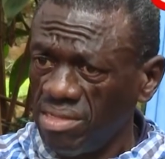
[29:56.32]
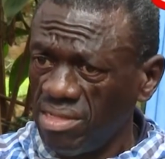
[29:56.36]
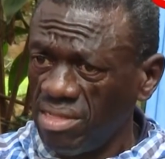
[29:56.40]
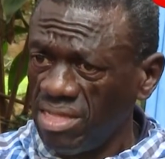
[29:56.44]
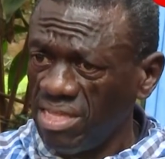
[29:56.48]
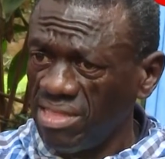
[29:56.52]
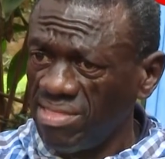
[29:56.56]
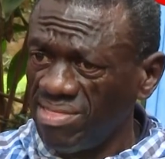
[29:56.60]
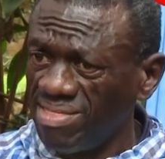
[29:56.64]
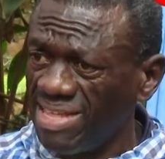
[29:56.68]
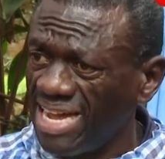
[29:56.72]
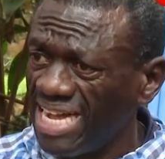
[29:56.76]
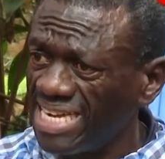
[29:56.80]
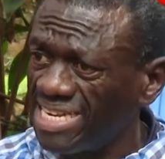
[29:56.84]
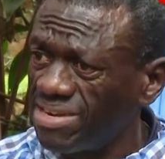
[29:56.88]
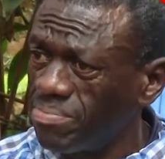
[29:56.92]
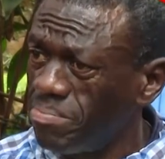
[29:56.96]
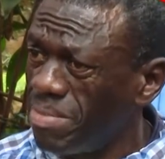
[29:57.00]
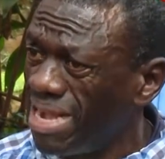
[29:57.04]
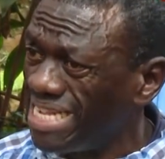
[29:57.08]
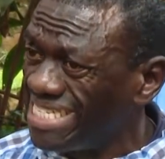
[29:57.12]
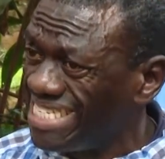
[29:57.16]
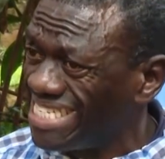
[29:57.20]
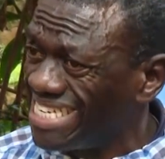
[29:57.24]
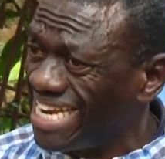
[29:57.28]
in that
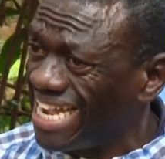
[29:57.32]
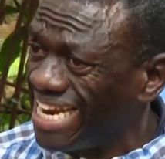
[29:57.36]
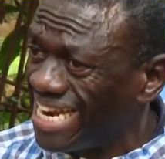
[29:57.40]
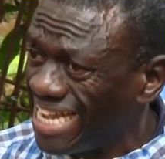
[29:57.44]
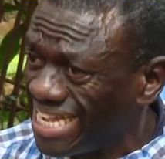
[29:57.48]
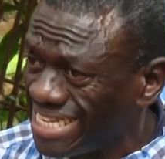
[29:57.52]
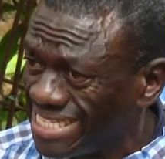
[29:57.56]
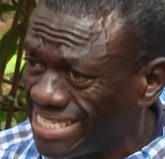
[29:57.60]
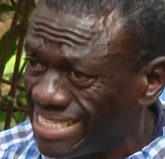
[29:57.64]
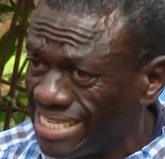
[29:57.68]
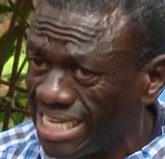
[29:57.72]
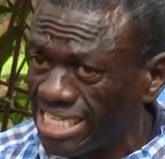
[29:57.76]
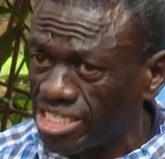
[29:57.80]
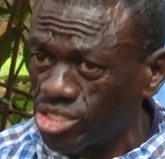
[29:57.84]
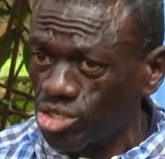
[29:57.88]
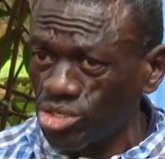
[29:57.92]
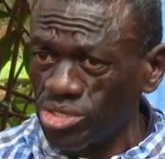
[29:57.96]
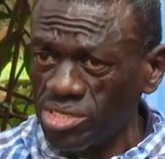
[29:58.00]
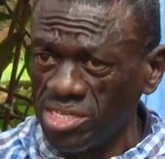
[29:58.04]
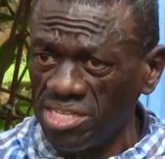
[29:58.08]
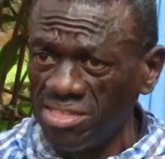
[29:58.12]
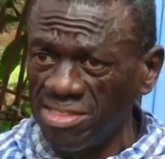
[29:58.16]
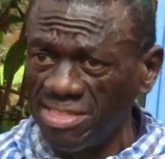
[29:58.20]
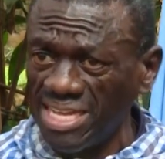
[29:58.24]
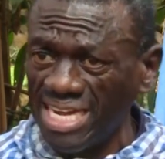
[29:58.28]
marginalization,
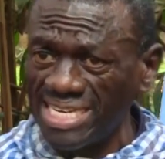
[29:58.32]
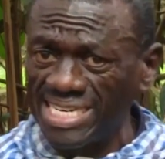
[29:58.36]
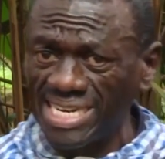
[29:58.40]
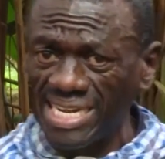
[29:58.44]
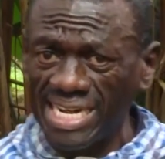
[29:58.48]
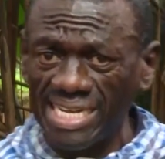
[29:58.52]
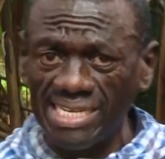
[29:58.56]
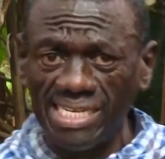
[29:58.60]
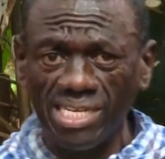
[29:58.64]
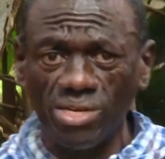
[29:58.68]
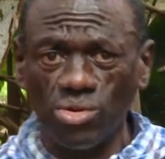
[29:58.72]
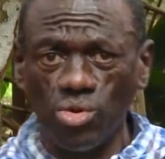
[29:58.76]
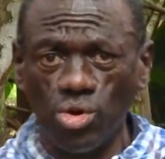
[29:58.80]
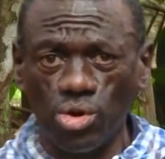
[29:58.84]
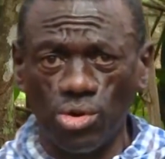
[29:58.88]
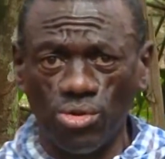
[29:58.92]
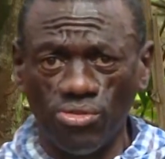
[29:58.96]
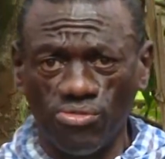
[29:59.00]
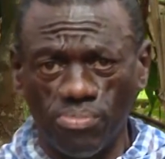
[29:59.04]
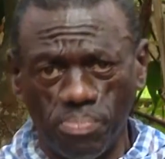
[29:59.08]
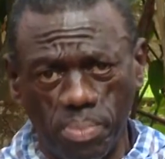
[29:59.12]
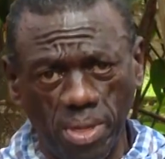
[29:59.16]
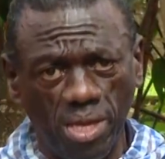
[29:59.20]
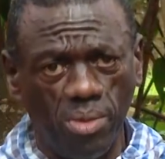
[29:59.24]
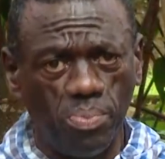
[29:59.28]
in that category
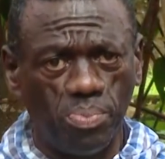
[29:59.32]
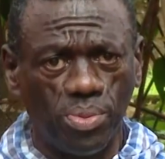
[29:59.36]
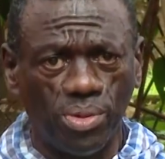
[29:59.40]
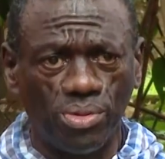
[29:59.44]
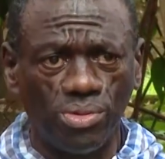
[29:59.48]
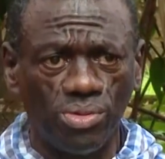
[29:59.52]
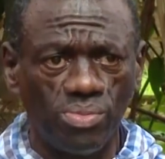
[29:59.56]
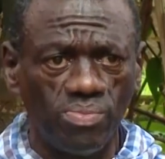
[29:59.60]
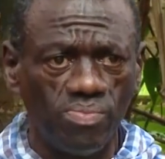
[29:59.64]
of people,